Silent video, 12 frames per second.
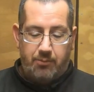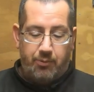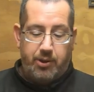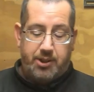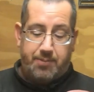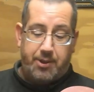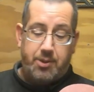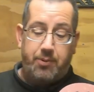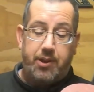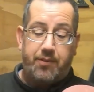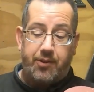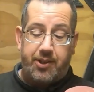especially
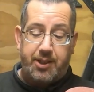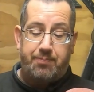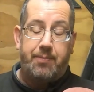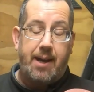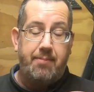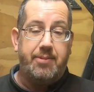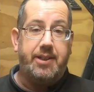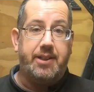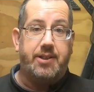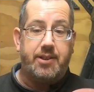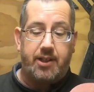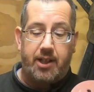when you've got this
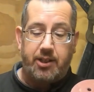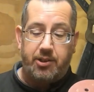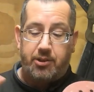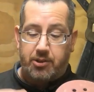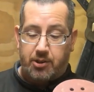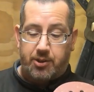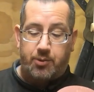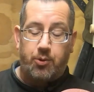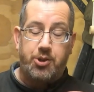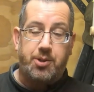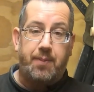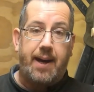emptied and you
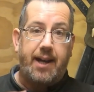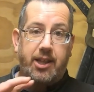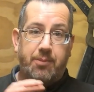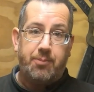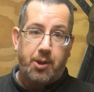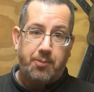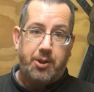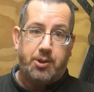squash the bag, the moment